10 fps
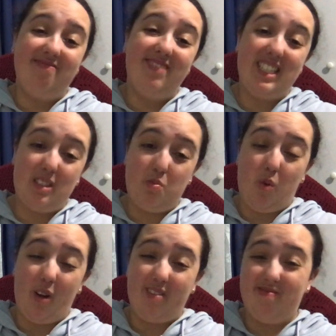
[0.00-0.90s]
this is
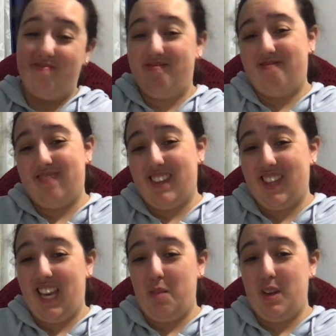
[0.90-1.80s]
what the
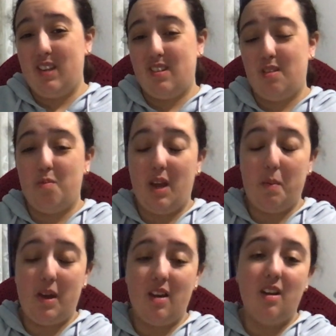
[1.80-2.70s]
theme is,
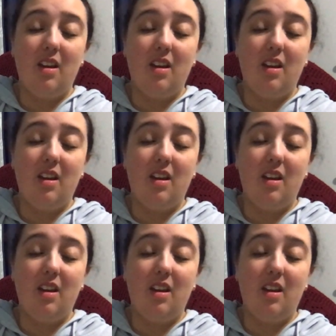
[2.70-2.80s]
maybe,